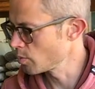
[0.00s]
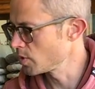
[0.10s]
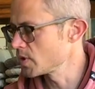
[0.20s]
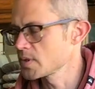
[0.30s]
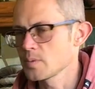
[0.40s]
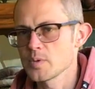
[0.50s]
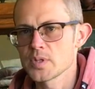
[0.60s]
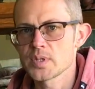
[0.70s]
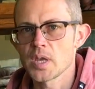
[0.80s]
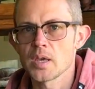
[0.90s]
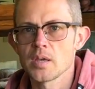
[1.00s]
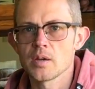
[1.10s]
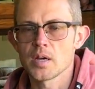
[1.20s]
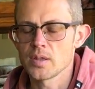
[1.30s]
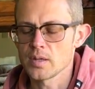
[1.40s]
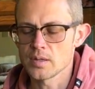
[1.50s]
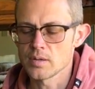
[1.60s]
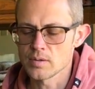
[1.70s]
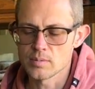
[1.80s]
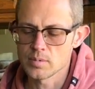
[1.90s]
with this cake here, I think that
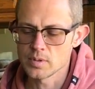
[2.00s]
you're,